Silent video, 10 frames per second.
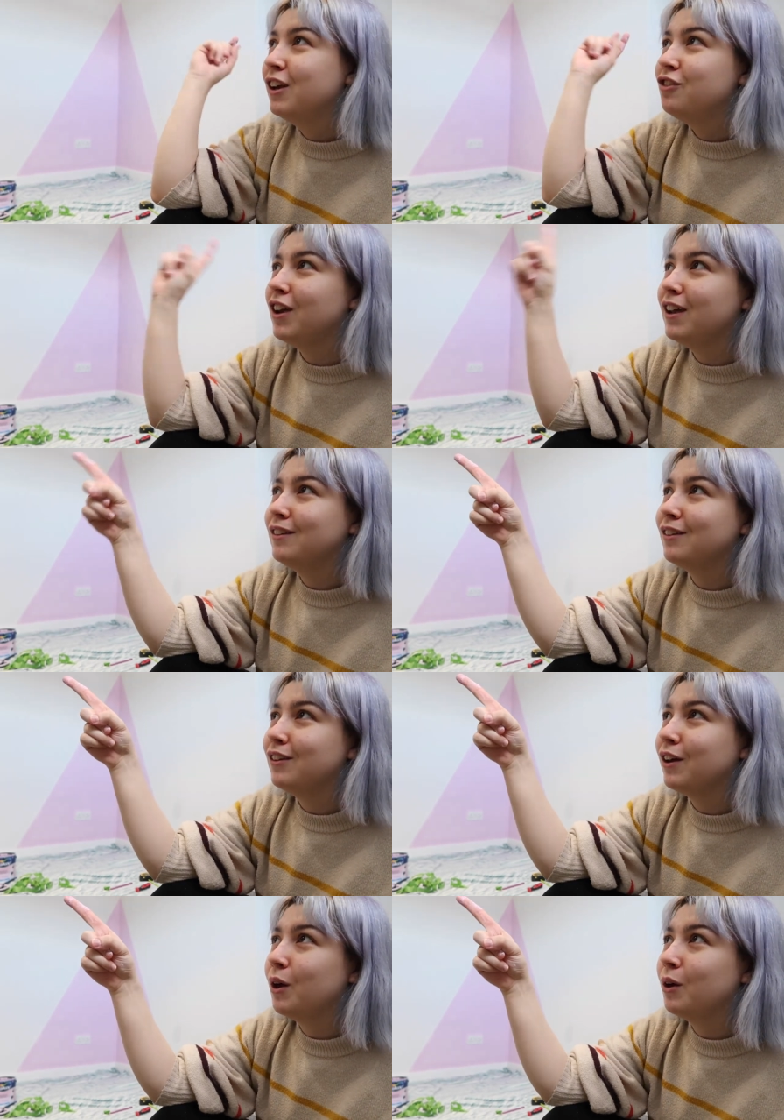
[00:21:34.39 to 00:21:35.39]
Jay's
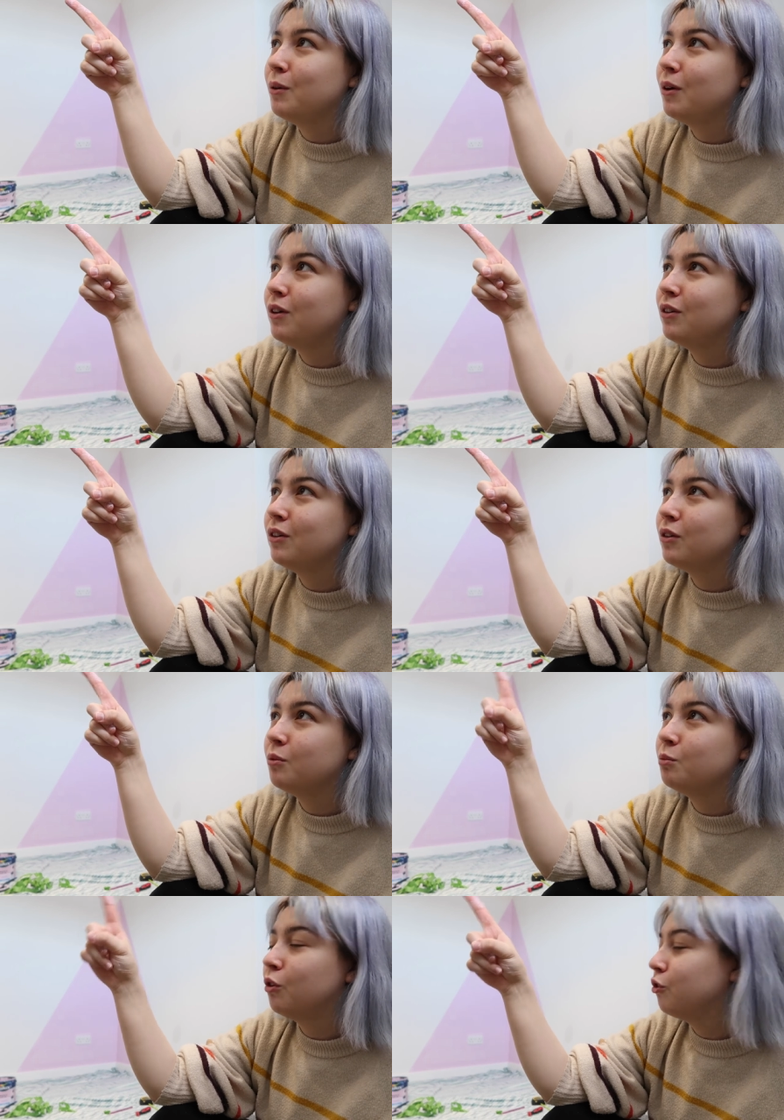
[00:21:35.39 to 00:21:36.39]
gonna go and
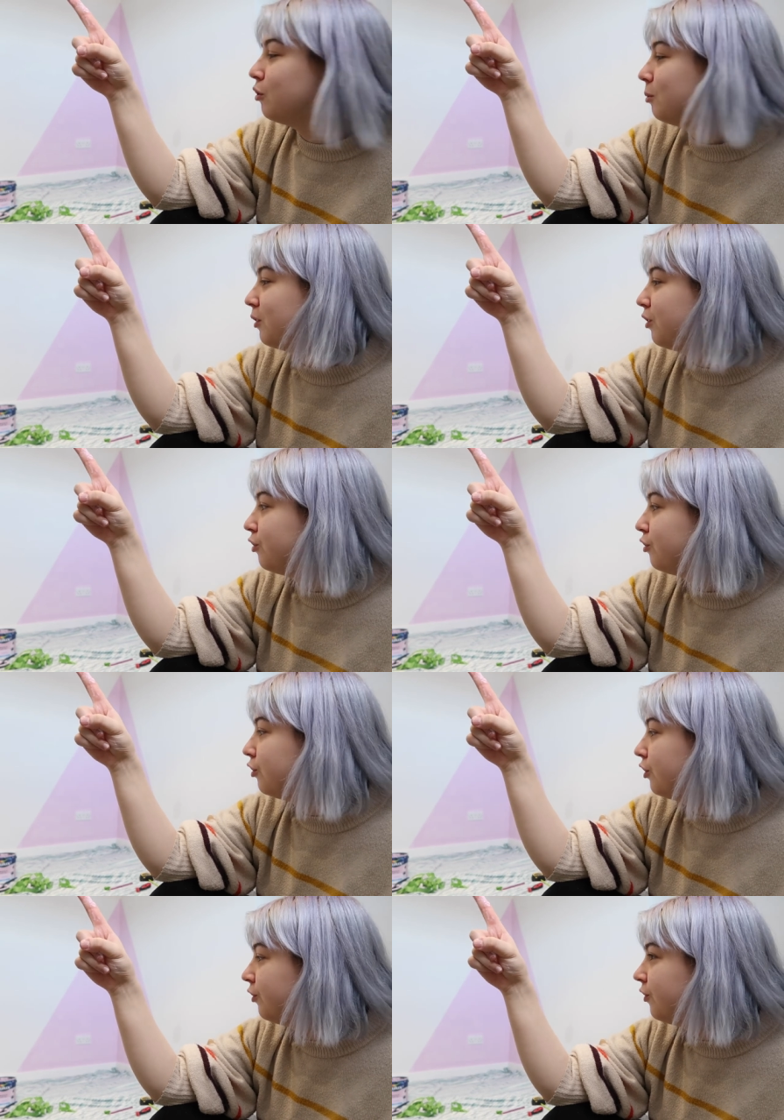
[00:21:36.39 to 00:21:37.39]
wash some of the
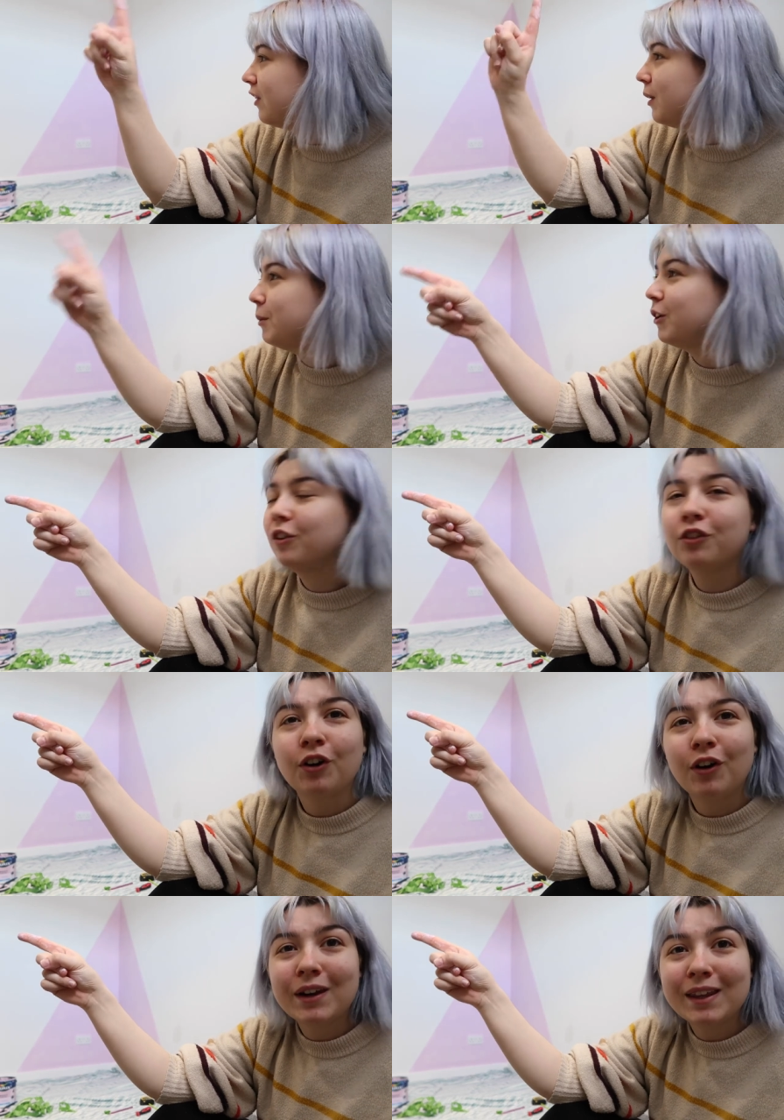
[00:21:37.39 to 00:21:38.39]
stuff and then we're gonna
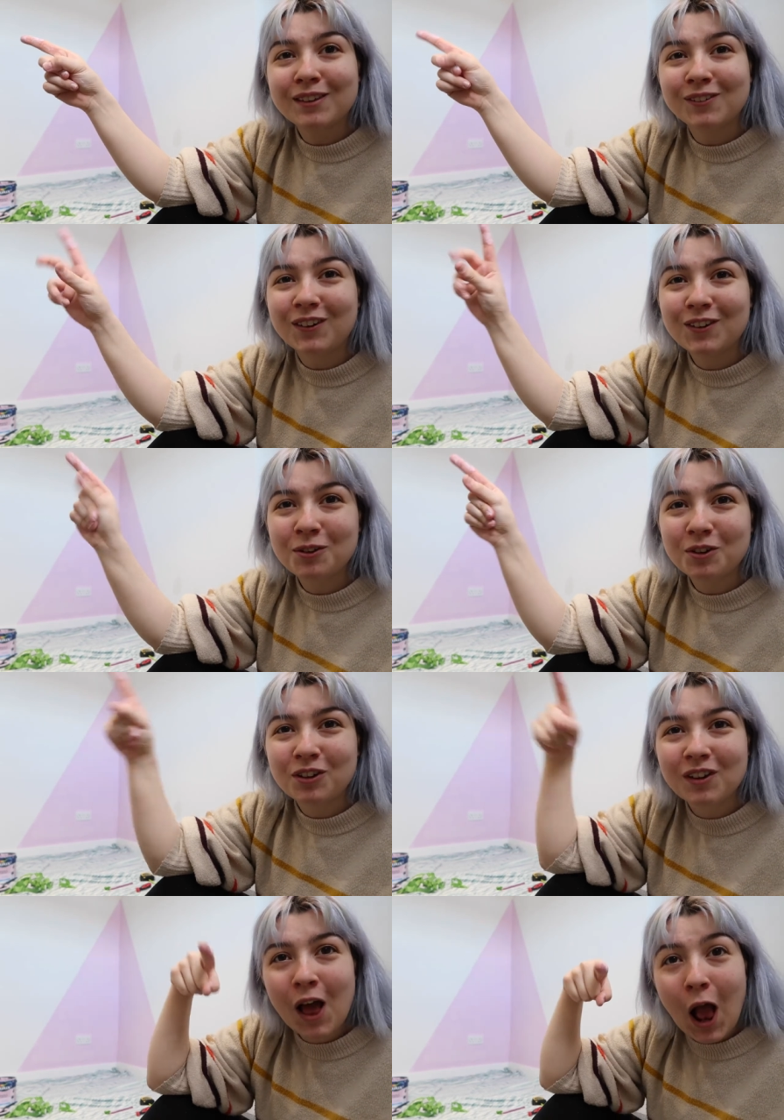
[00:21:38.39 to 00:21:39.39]
start on his one, so
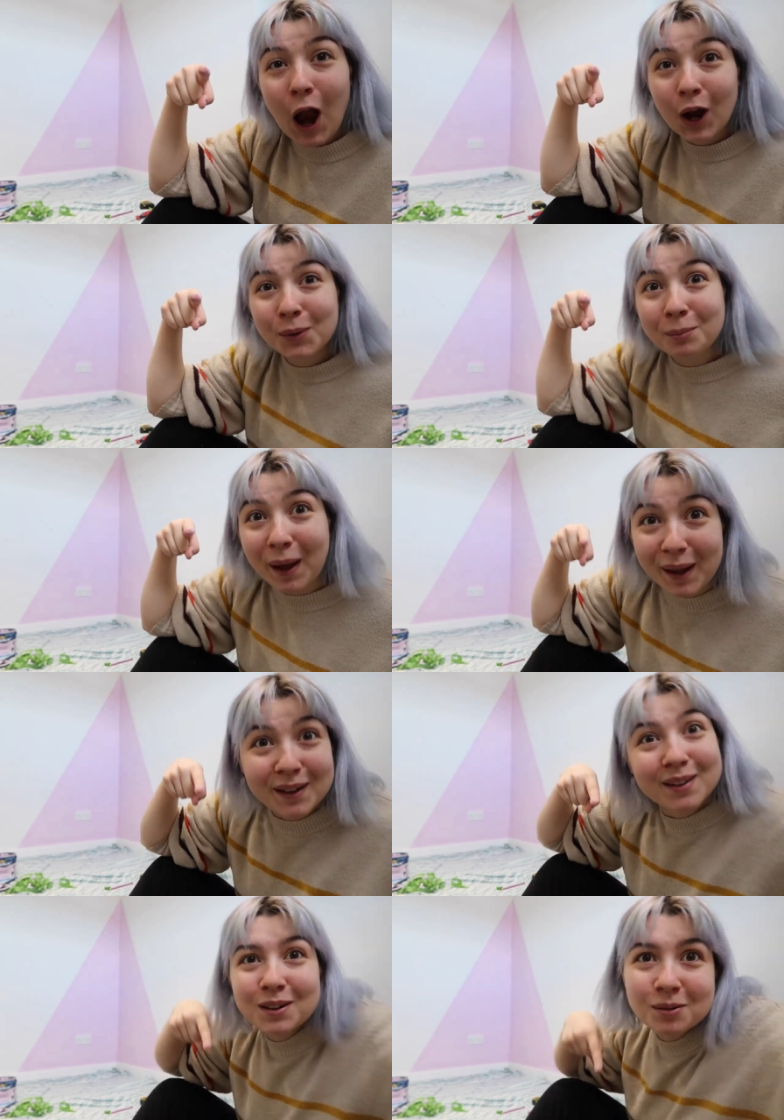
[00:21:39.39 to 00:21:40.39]
we'll come
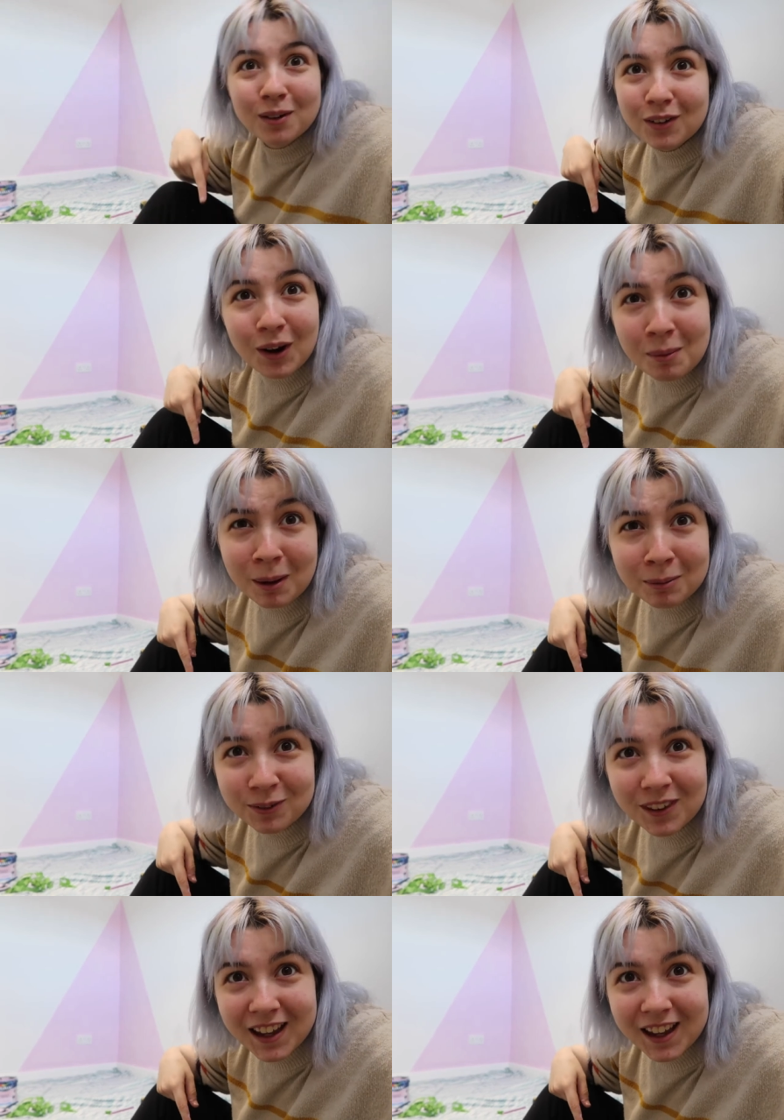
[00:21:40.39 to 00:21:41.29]
back with a time lapse for